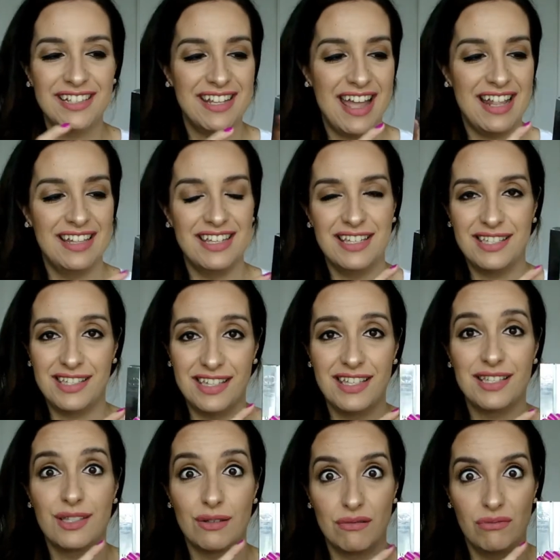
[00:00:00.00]
then this
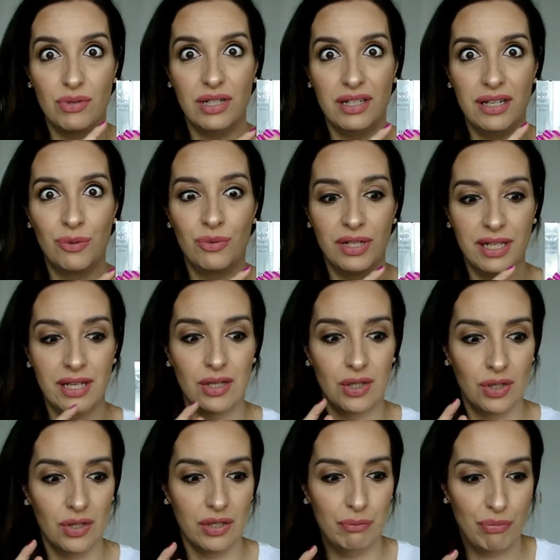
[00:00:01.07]
is really
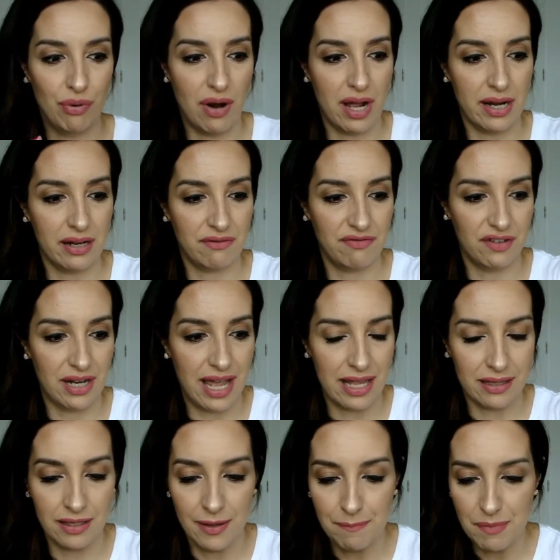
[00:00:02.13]
good product for that.